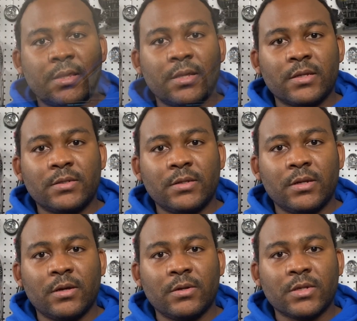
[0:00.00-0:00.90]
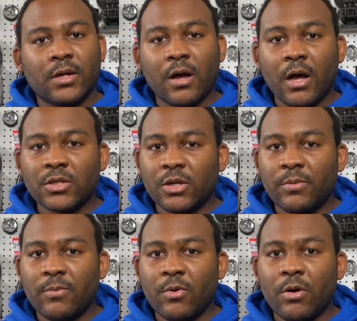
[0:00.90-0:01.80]
this. It's going to cost a little
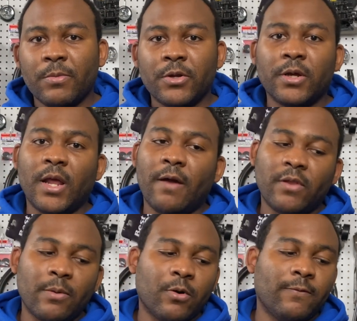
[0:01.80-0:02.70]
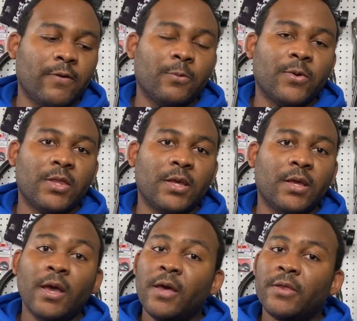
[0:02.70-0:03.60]
bit more, but you're going to have a lot more fun with it.
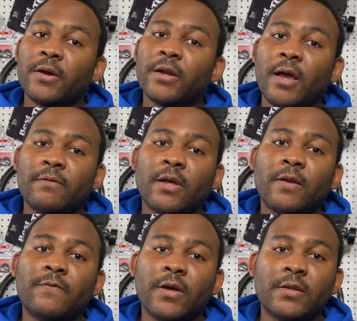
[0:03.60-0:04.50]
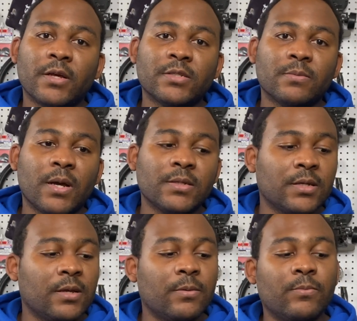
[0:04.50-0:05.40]
They're going to have a lot of fun
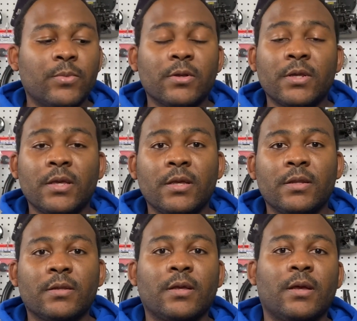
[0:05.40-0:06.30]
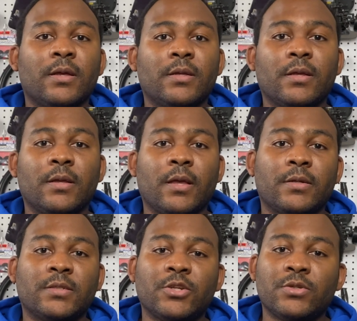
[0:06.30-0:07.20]
customizing it, building it,
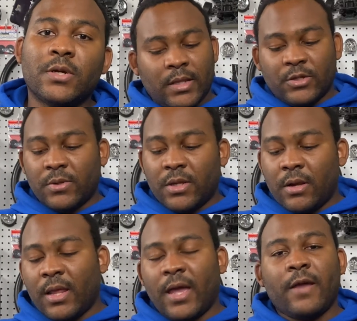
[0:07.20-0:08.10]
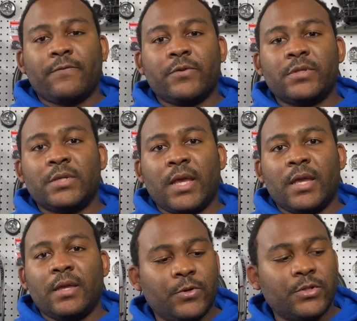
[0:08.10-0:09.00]
etc. That's really all I have for you
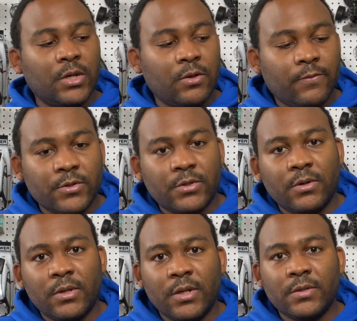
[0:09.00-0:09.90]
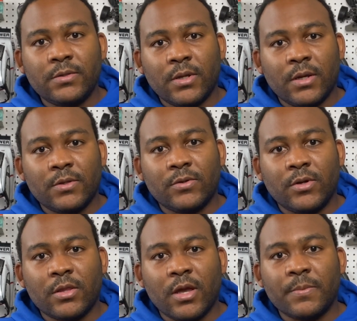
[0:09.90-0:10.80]
today. Appreciate you for tuning in to
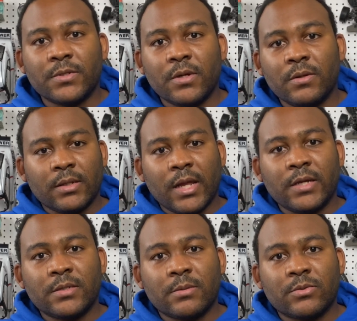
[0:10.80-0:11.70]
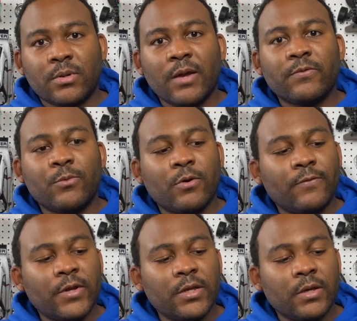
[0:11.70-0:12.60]
another episode. Like and subscribe for more
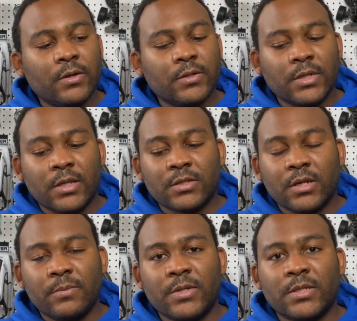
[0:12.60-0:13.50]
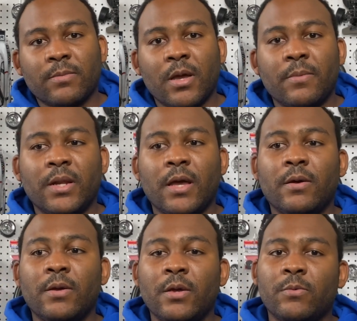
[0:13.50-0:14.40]
videos. There's going to be some coming
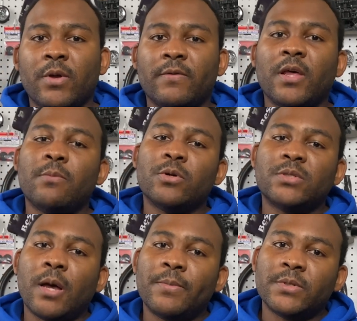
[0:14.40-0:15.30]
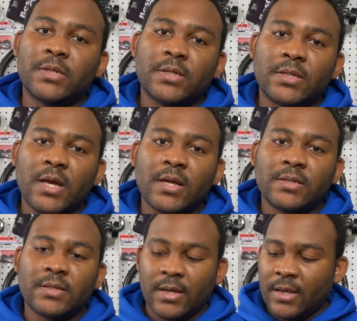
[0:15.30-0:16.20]
out. We have a lot more topics to
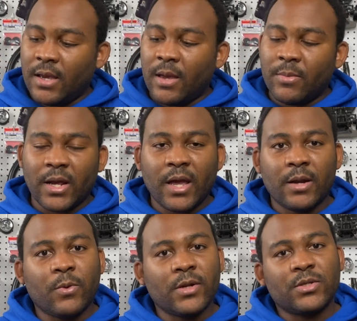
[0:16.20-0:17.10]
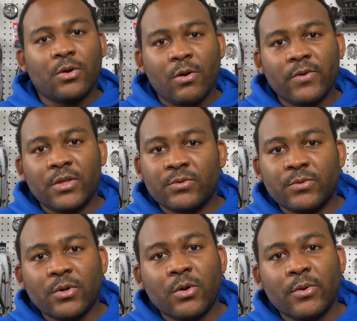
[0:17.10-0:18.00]
discuss, but I kind of wanted to go over this
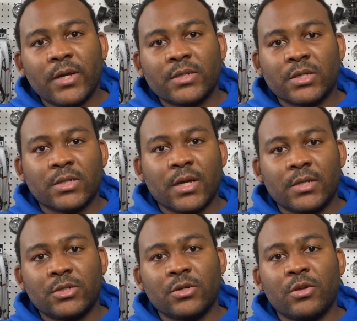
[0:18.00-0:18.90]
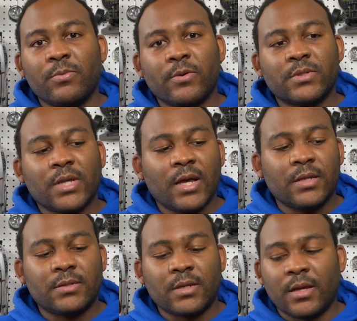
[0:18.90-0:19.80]
real quick just to kind of show you both
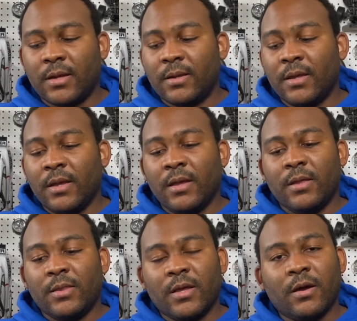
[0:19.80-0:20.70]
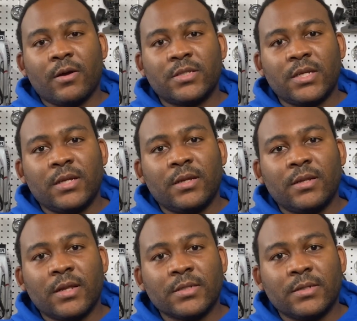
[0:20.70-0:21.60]
sides. The RC
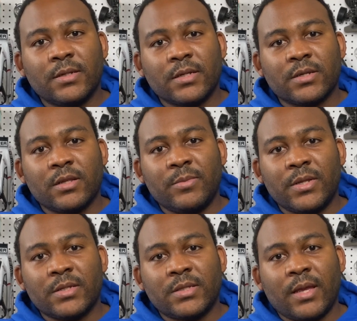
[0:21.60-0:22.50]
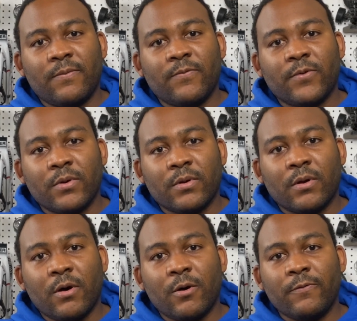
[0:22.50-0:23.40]
doesn't necessarily mean the same for
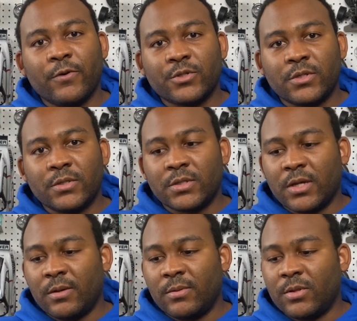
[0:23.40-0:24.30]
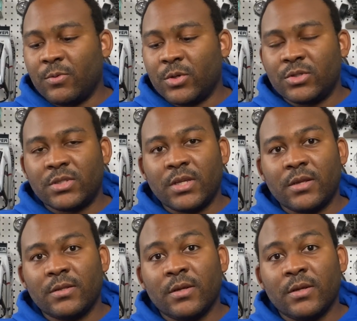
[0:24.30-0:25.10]
all versions. The ones you see at,